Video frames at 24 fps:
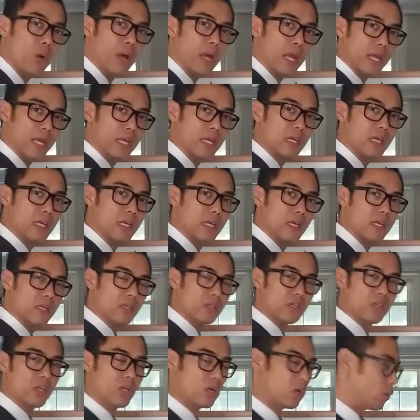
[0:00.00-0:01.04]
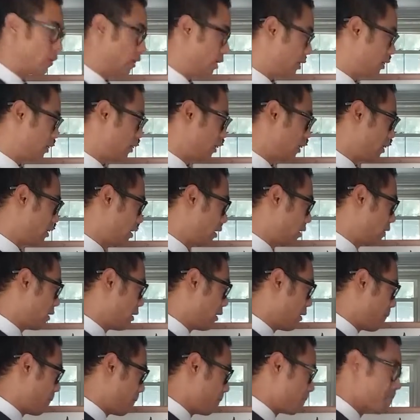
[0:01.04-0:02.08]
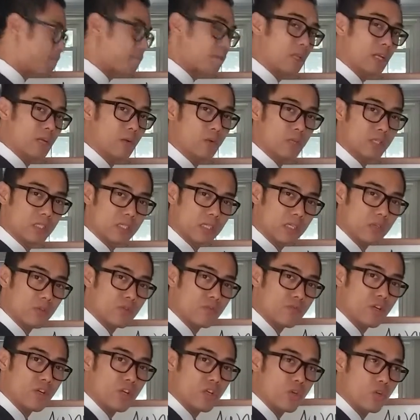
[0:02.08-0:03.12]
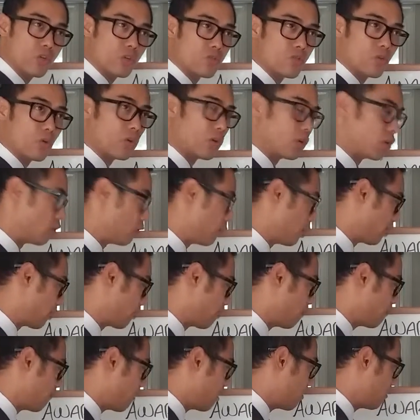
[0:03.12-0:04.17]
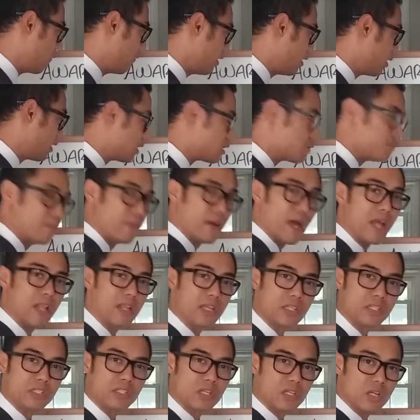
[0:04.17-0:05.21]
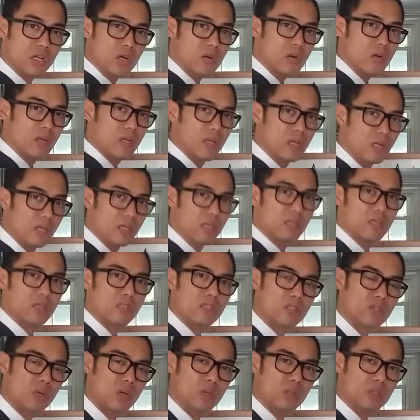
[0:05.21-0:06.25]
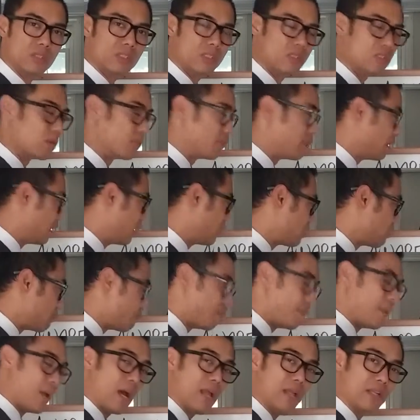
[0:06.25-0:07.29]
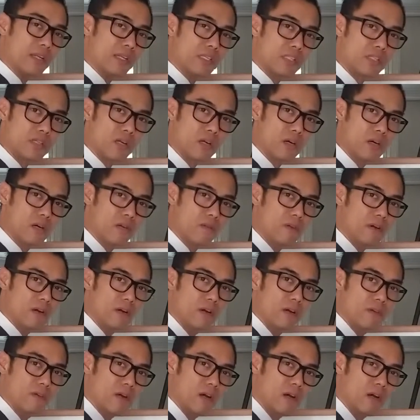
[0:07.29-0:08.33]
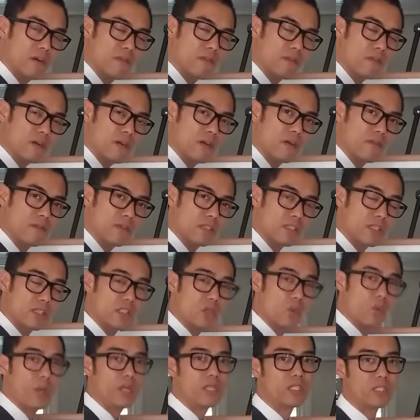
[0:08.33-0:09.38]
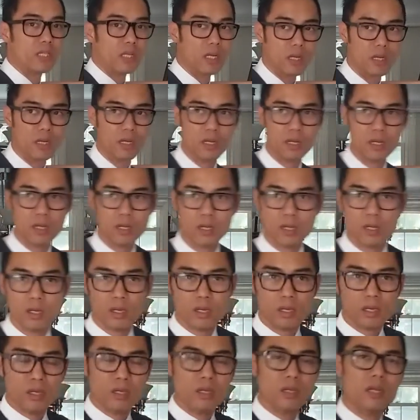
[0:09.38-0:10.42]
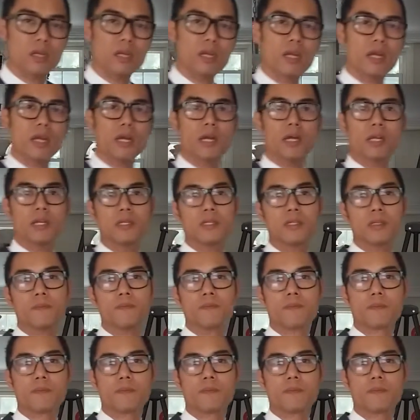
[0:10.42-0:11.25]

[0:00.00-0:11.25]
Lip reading: way, and it was very neutral, like a really nice balance, So just to be in the balance of the situation. And